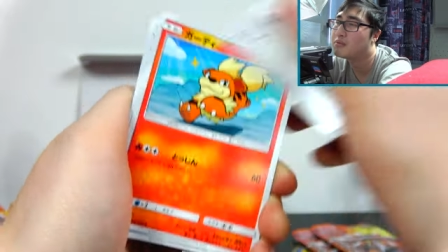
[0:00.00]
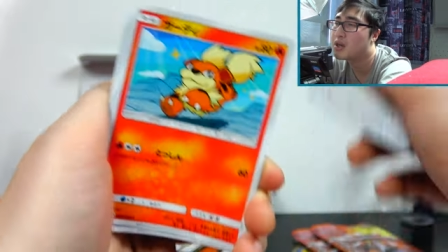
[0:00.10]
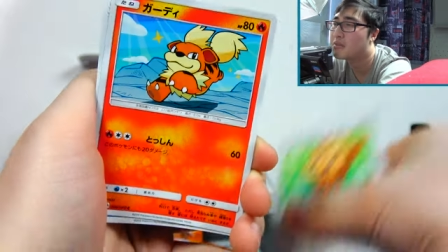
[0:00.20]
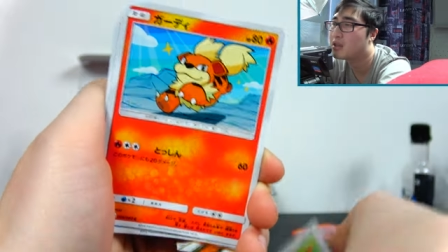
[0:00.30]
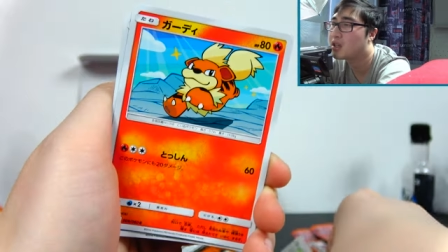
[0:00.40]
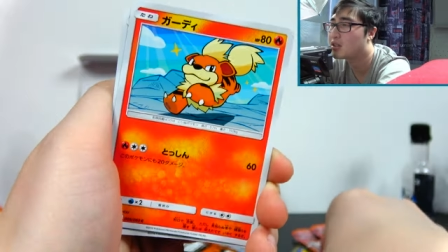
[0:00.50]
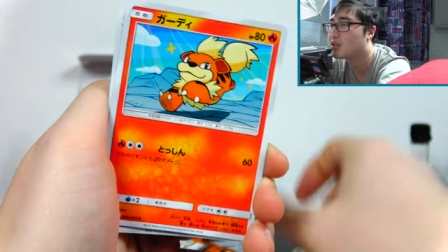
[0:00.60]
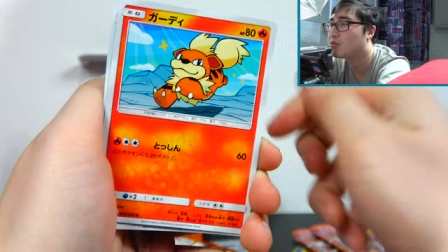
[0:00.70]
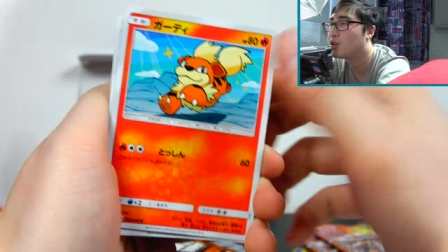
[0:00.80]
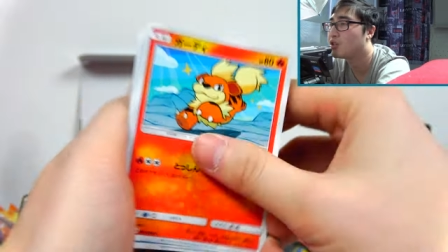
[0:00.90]
Maybe
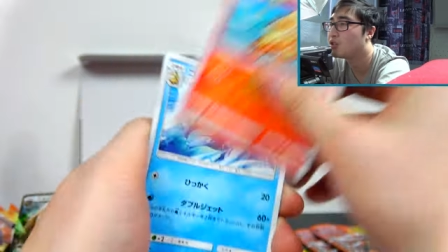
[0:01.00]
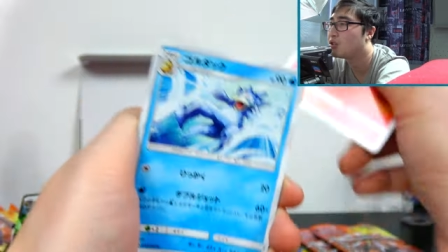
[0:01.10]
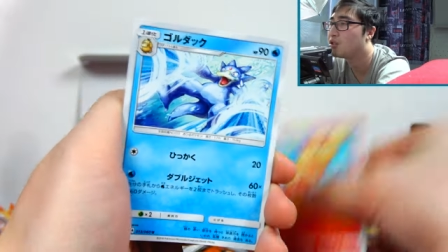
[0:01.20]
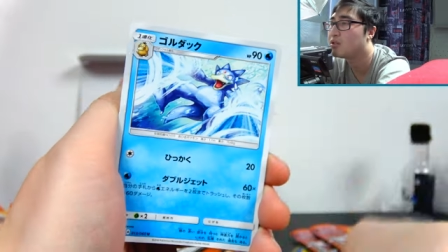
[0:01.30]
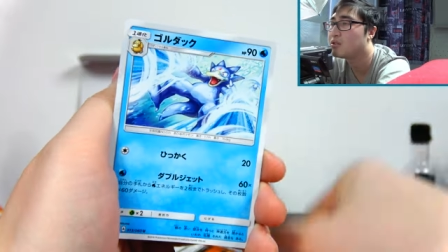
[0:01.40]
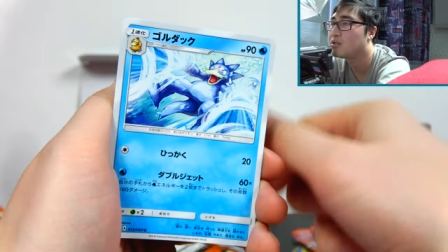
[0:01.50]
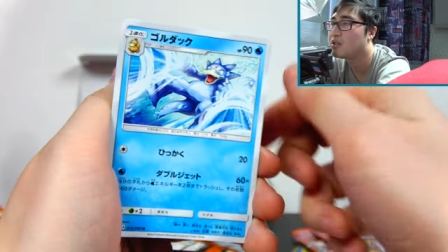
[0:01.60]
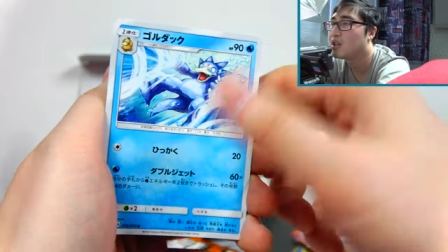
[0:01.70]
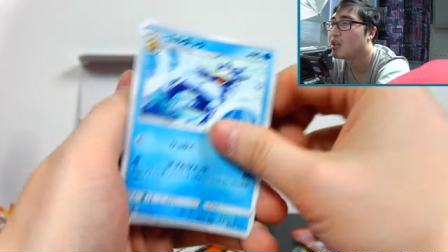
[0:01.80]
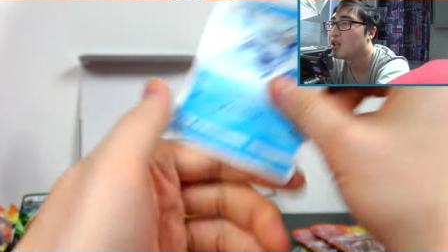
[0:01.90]
that's what you're into.
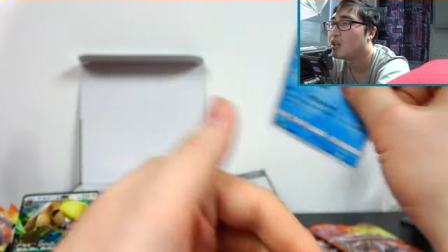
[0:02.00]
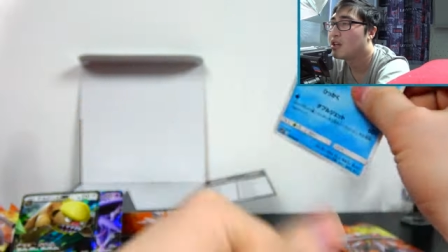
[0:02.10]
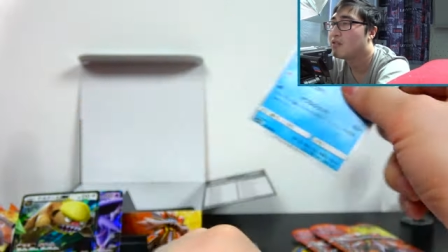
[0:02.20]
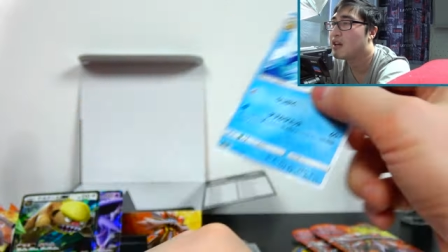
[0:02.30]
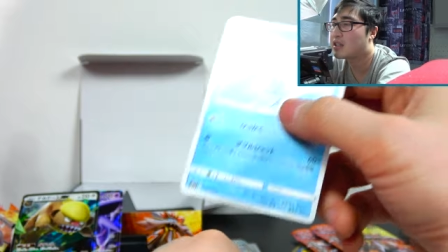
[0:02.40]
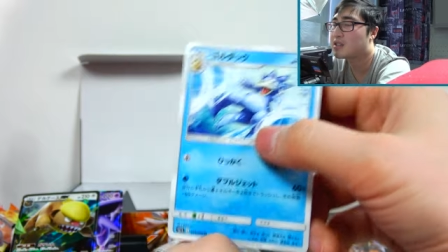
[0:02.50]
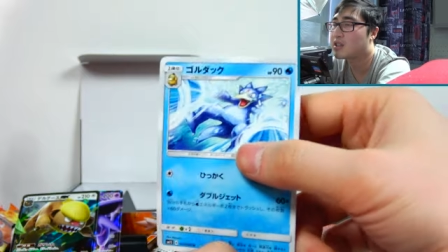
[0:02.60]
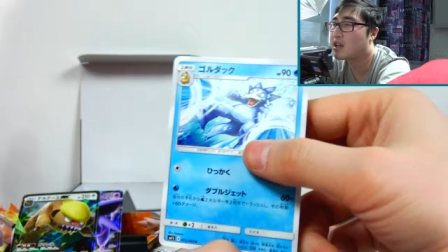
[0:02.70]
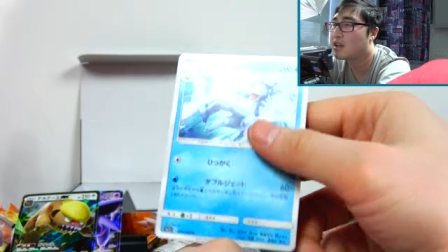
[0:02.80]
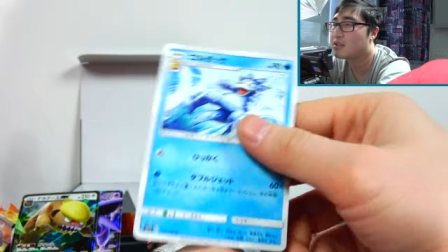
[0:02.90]
If that's the
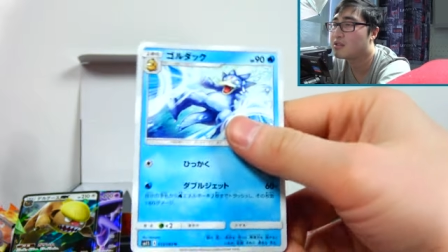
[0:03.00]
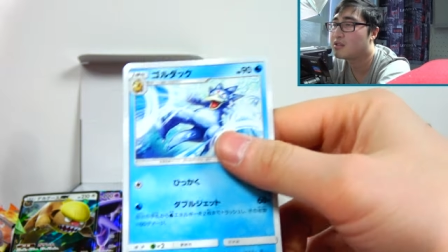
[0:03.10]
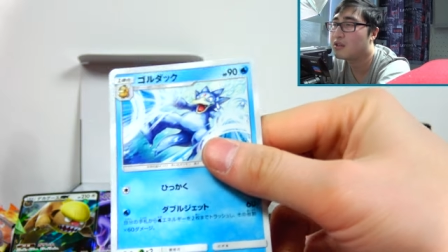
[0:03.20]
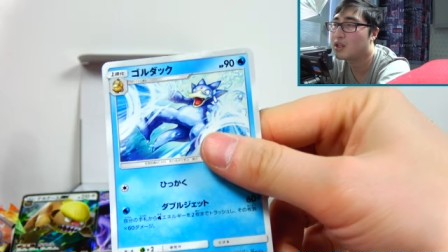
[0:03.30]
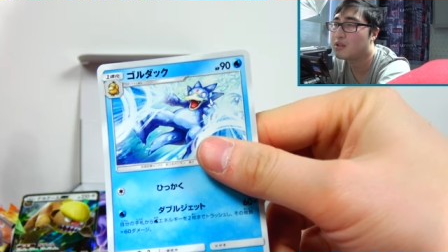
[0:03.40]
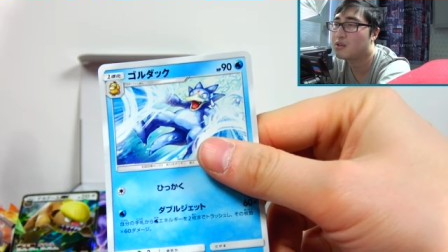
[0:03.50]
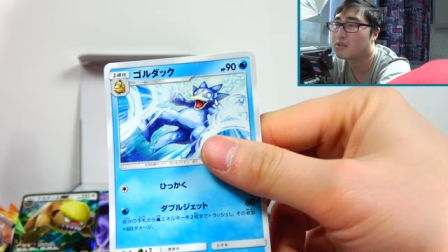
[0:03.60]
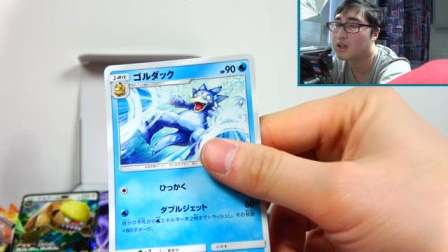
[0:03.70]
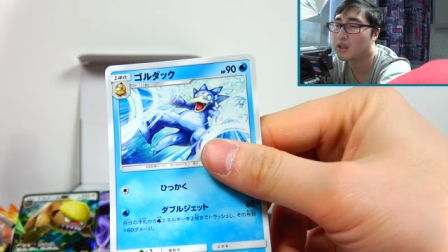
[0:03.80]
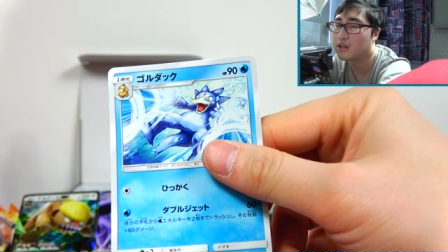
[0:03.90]
case, you'll like
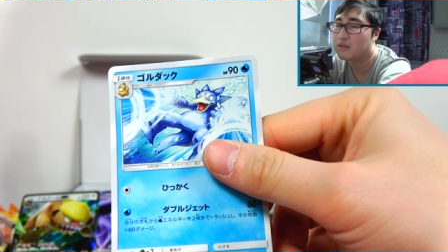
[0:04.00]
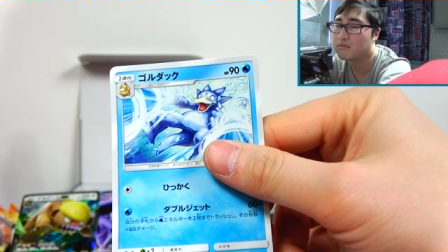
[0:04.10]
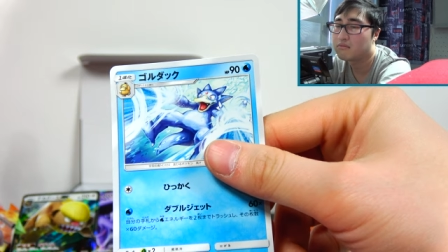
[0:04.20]
Golduck.